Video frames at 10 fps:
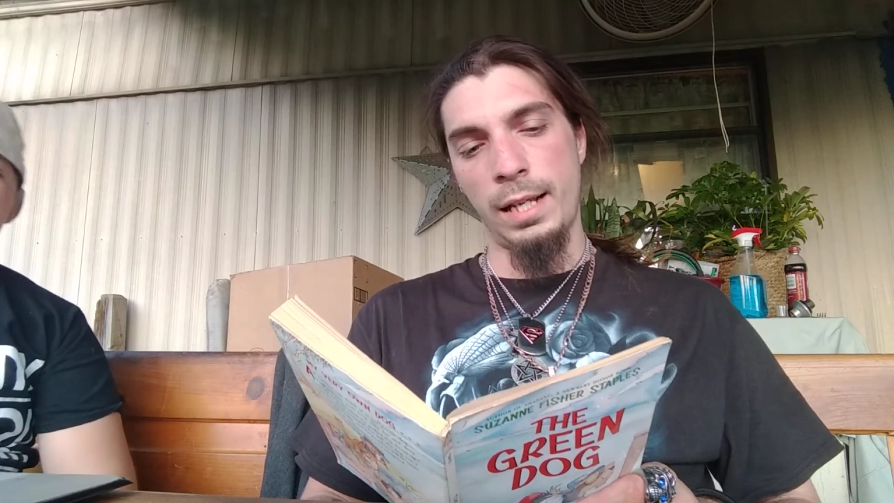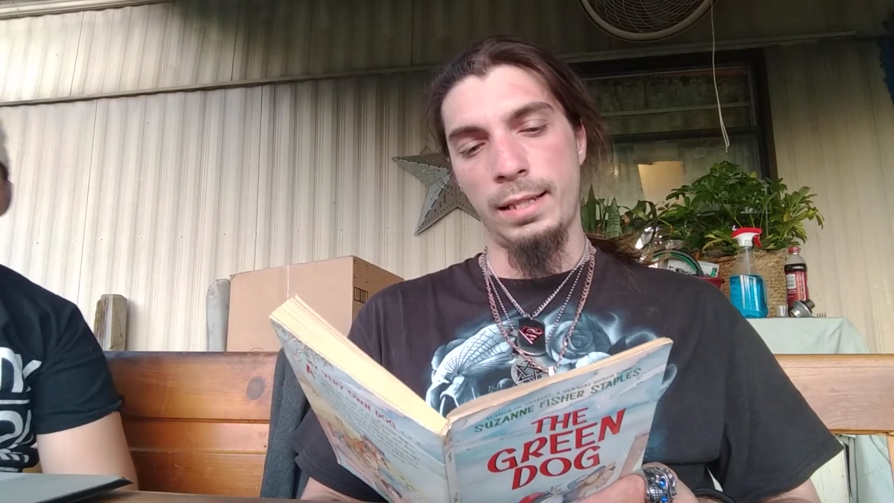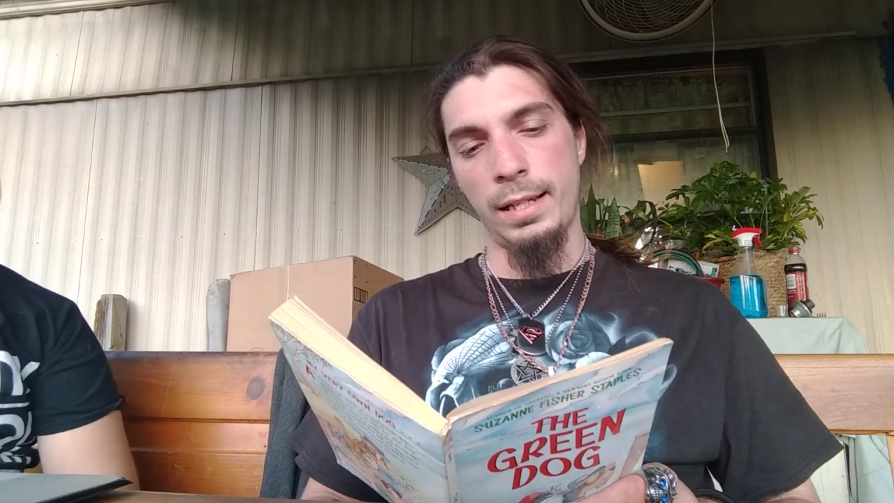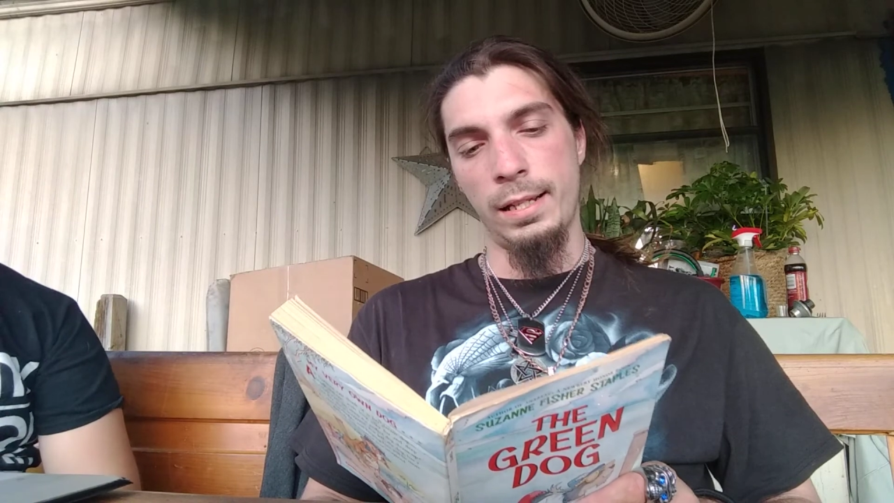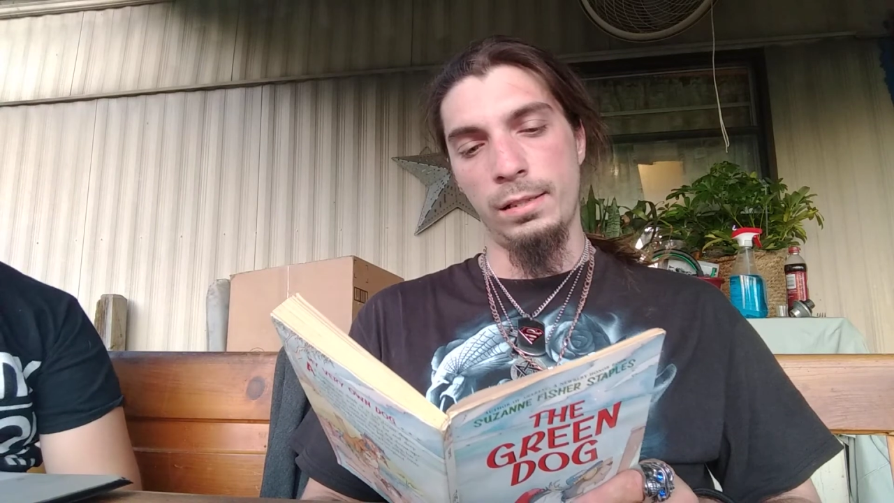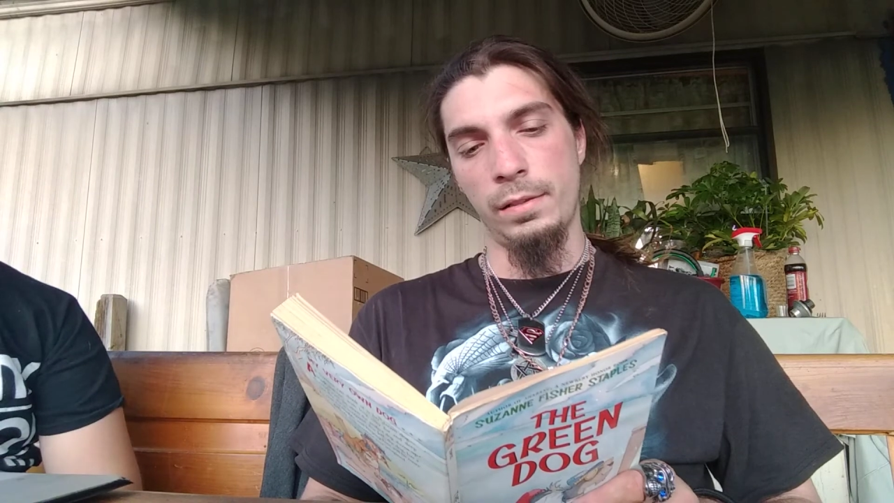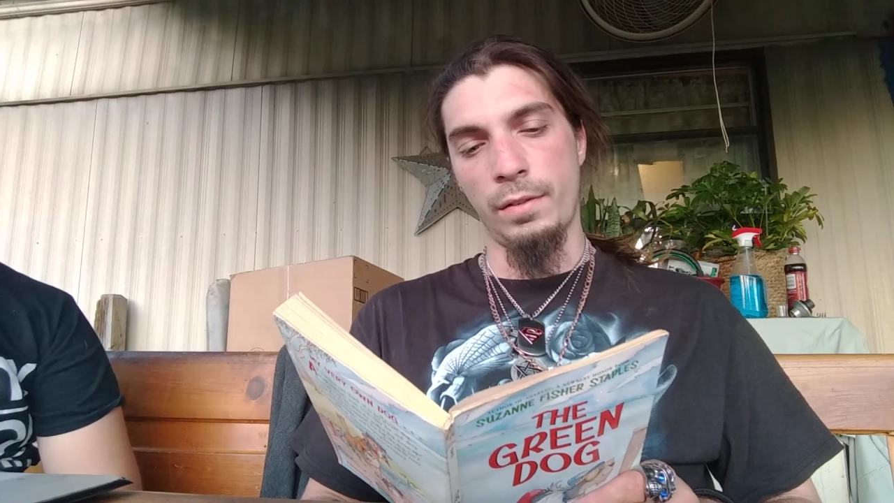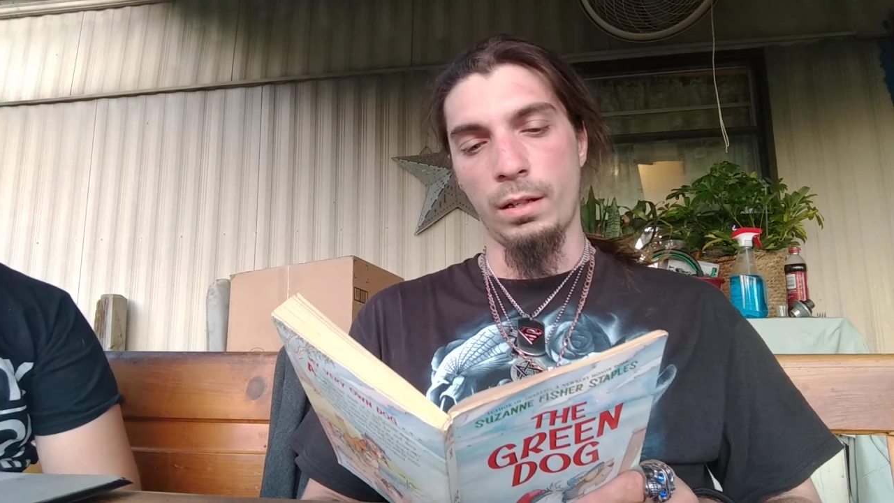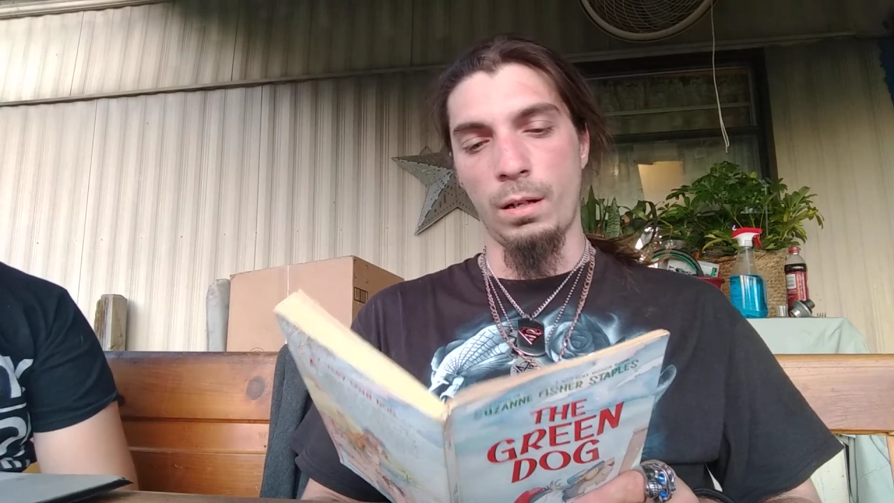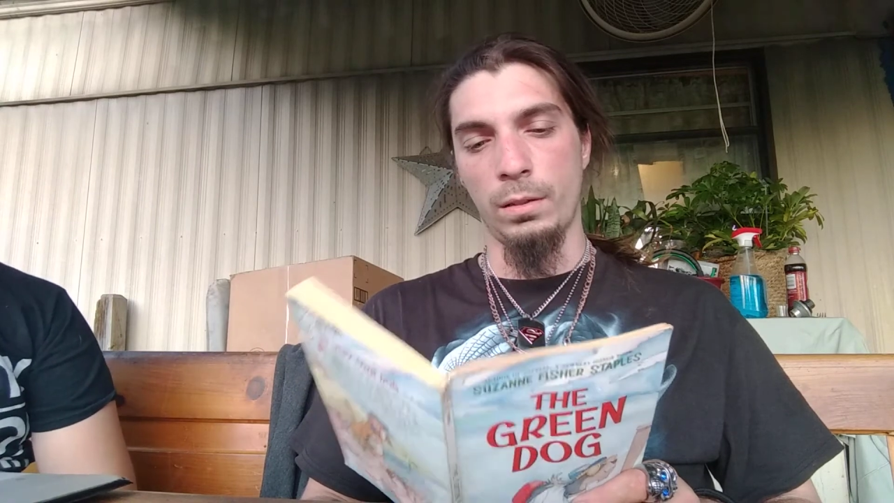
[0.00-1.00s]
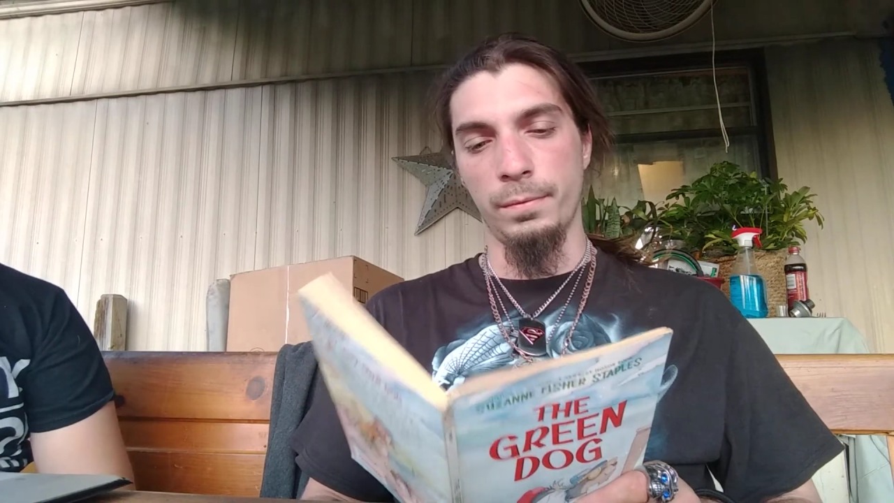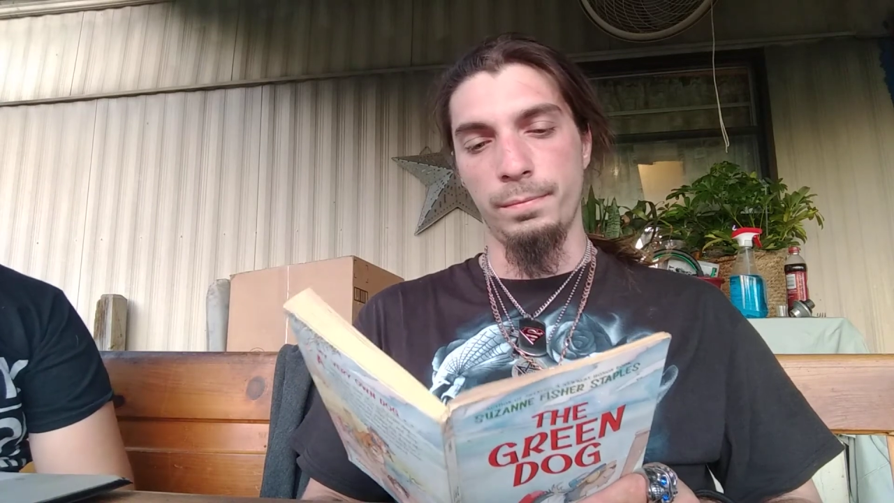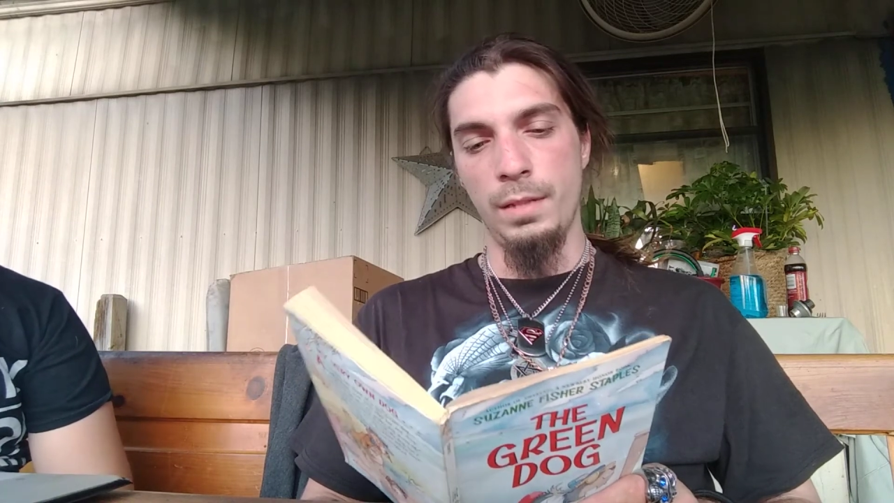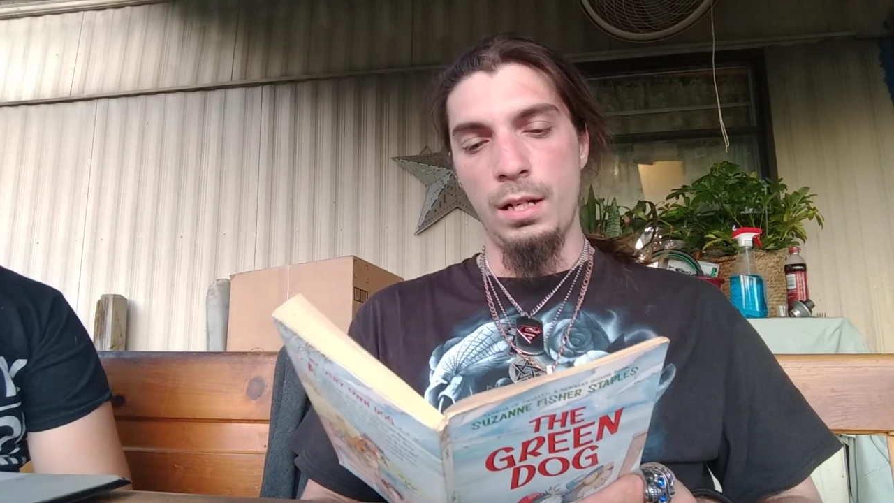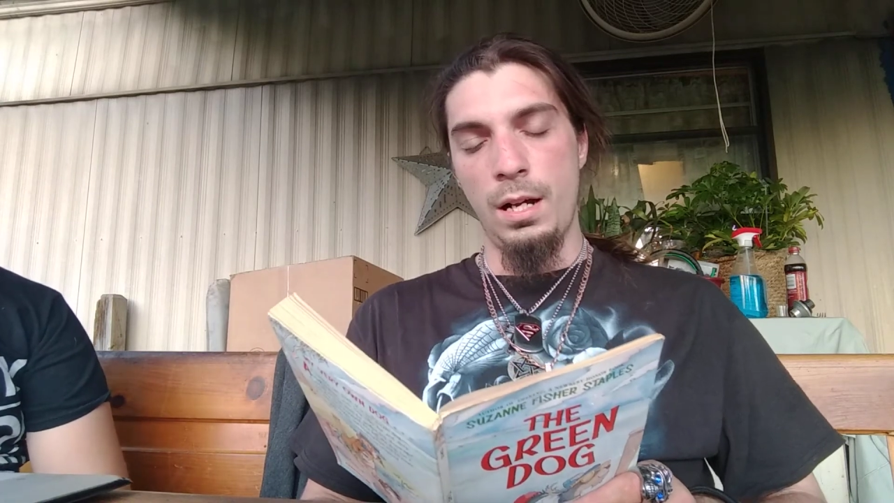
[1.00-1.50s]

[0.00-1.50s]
at the edge of our garden.